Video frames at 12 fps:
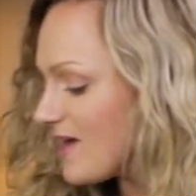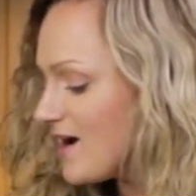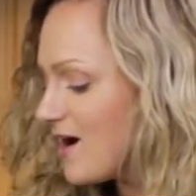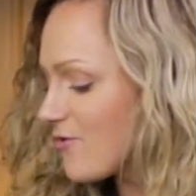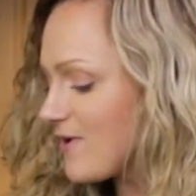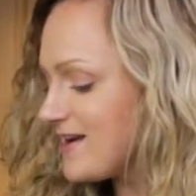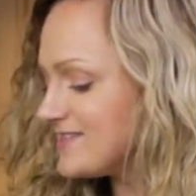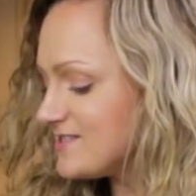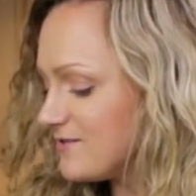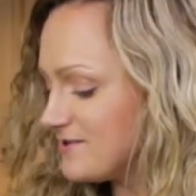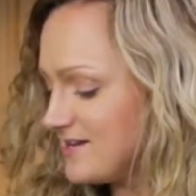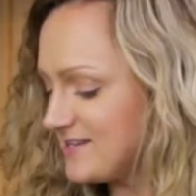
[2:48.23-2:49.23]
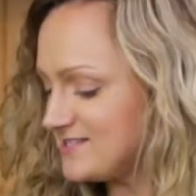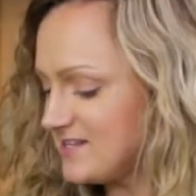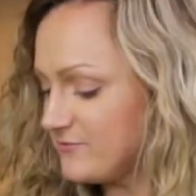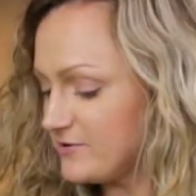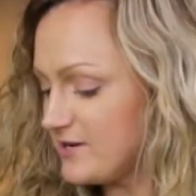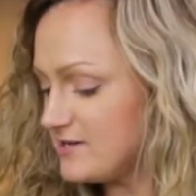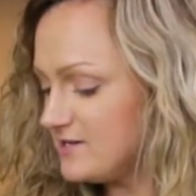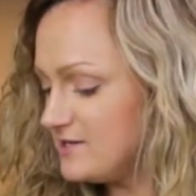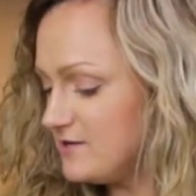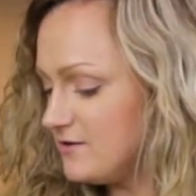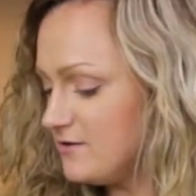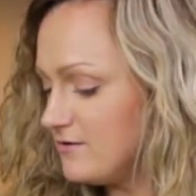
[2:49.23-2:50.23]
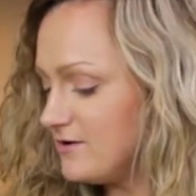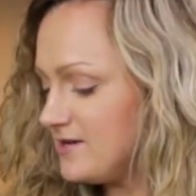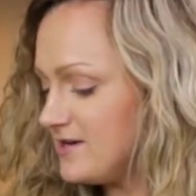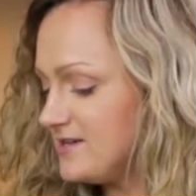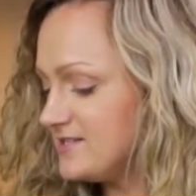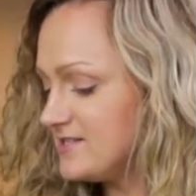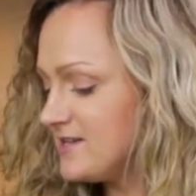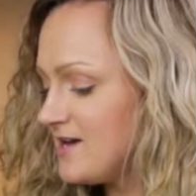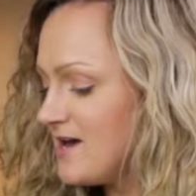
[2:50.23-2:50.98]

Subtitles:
All right, so the next thing we're going to do is,